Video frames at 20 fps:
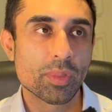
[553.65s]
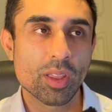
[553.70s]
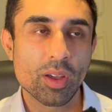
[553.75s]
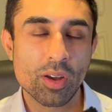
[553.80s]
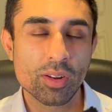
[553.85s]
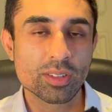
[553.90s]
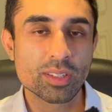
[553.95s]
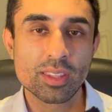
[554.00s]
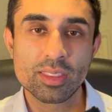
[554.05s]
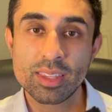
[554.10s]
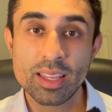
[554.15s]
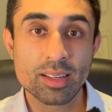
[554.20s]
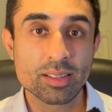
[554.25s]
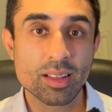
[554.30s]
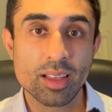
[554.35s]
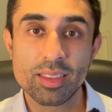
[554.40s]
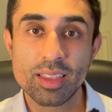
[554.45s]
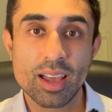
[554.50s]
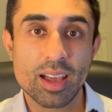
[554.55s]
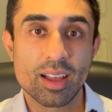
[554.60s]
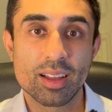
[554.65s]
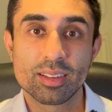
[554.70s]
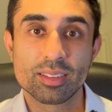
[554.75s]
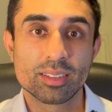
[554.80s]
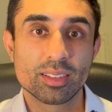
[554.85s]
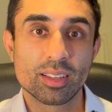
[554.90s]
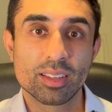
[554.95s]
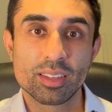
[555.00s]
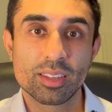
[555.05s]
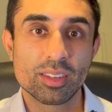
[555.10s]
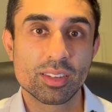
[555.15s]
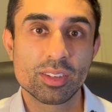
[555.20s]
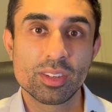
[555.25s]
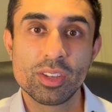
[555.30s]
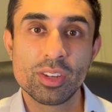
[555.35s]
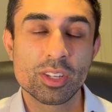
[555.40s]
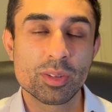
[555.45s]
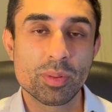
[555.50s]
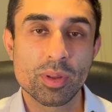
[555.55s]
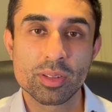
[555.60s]
Honestly, things like that, you
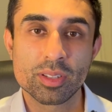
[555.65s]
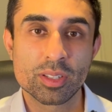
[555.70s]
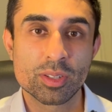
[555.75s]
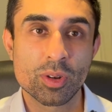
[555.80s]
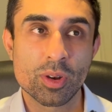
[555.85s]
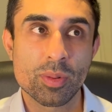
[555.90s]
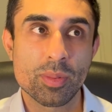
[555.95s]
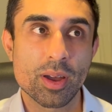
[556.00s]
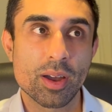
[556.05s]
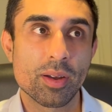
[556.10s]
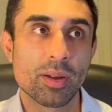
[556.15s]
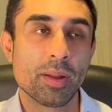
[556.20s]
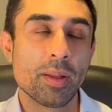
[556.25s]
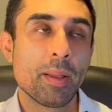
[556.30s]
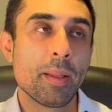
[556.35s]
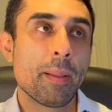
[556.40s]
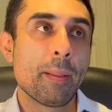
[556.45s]
need to be able to talk about.